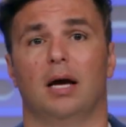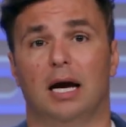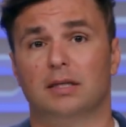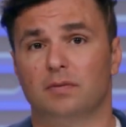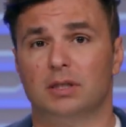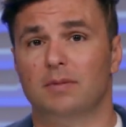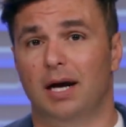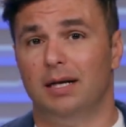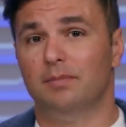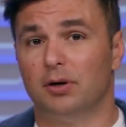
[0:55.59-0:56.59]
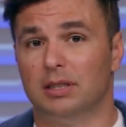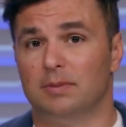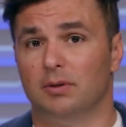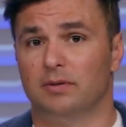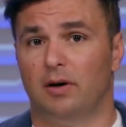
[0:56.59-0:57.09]
As for some guiding
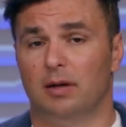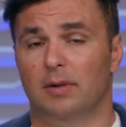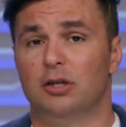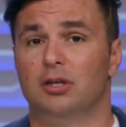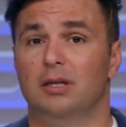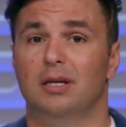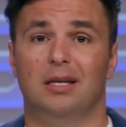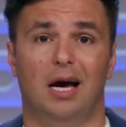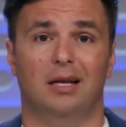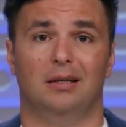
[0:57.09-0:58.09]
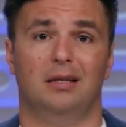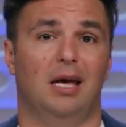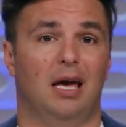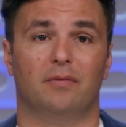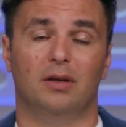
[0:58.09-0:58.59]
principles of automation, not
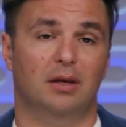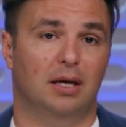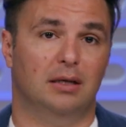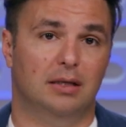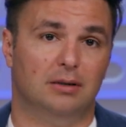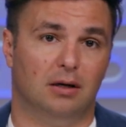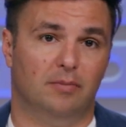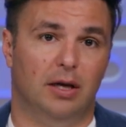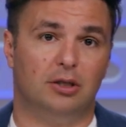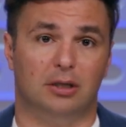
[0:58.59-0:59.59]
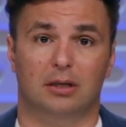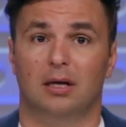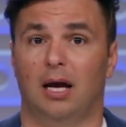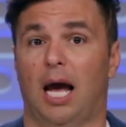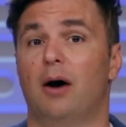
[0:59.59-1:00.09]
everything needs automation.
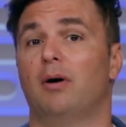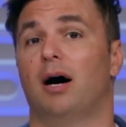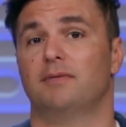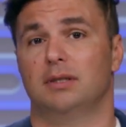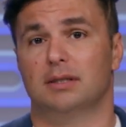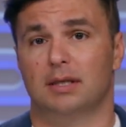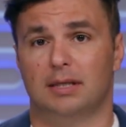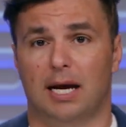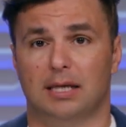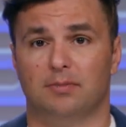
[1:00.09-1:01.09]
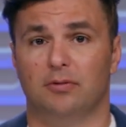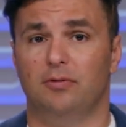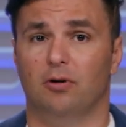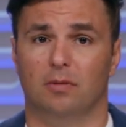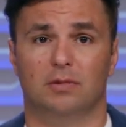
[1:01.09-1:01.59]
How often is the task
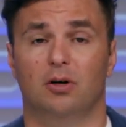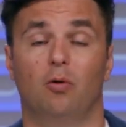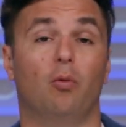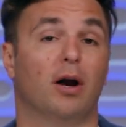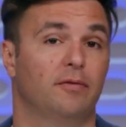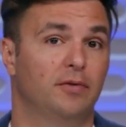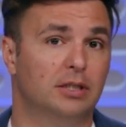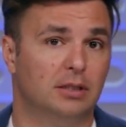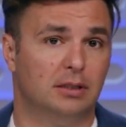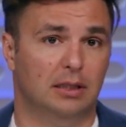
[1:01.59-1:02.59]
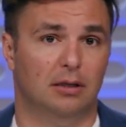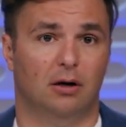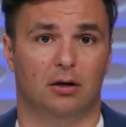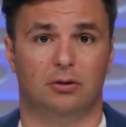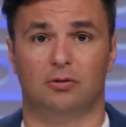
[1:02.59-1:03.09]
performed? What efficiency are you